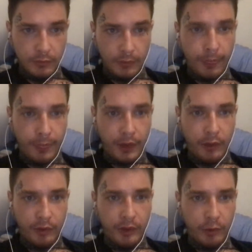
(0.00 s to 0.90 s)

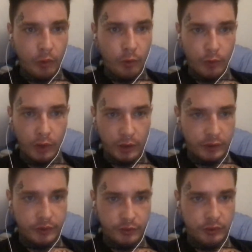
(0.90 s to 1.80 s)
they will work
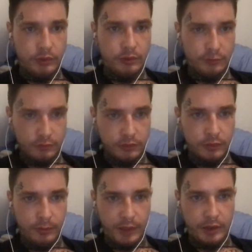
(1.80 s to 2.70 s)
to
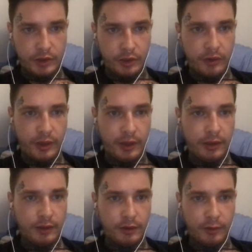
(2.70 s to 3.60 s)
make sure that
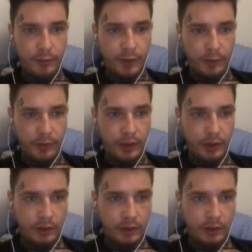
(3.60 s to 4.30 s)
the public